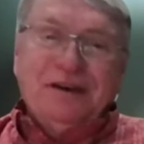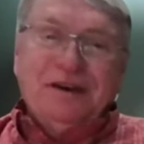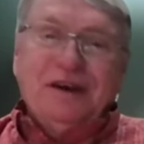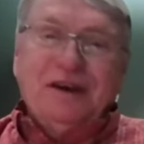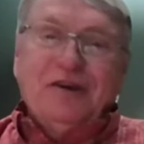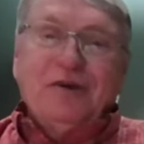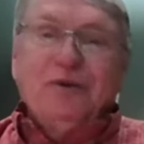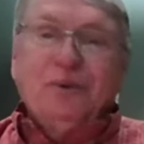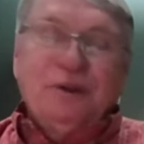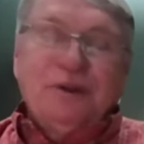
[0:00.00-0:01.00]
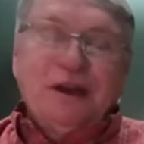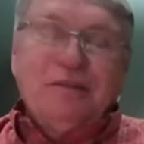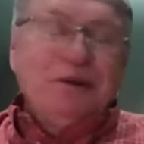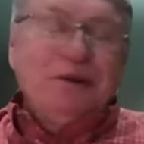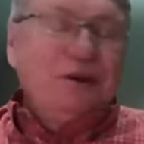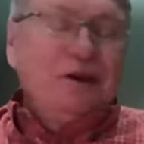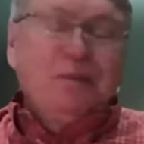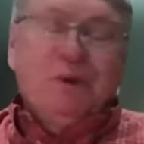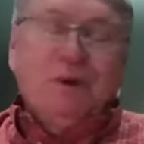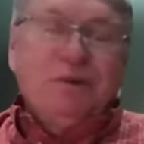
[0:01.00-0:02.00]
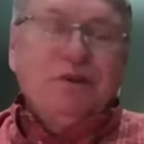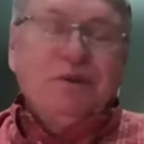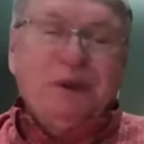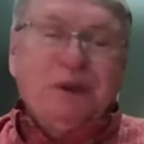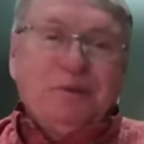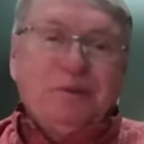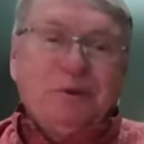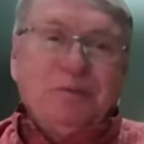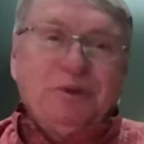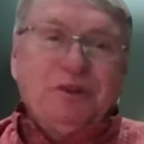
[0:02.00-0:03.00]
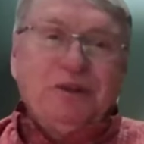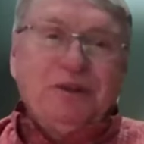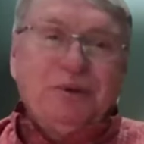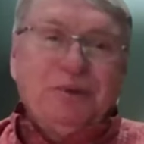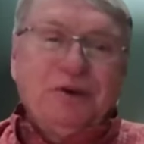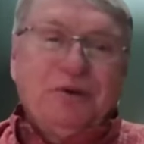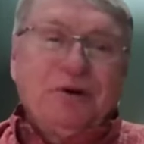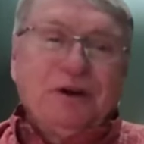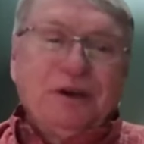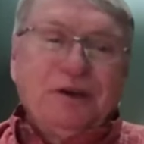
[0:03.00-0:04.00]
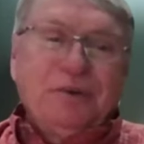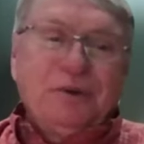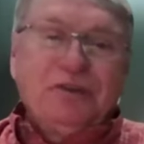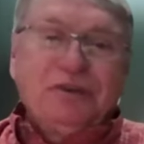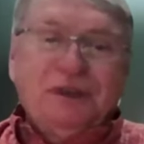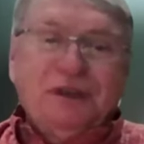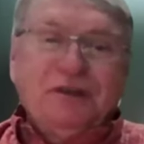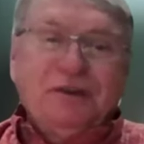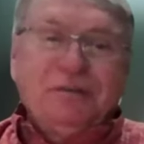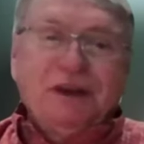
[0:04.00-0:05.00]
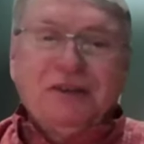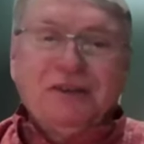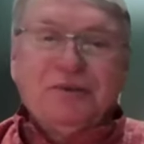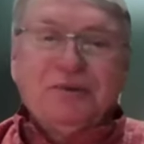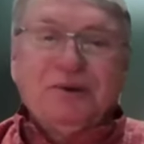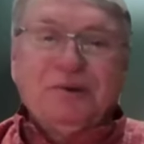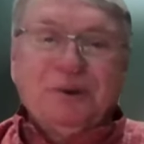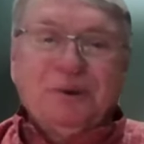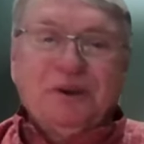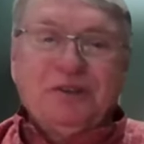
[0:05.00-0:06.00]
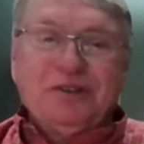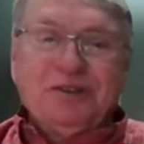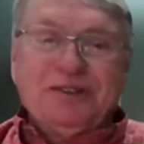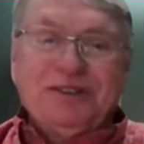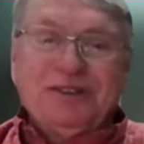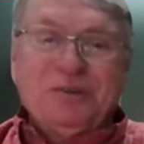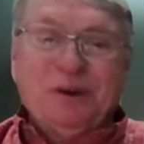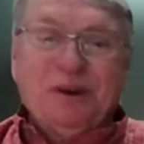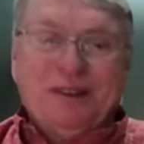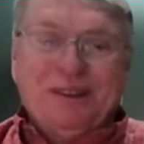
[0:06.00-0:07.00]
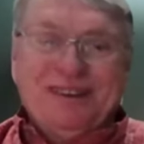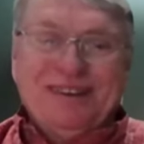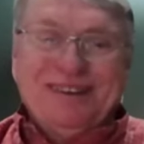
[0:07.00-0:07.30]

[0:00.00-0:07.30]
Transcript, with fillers: And I know that we'll have a number of other people who'll be seeing the recording and wish that they could have asked their own questions as well.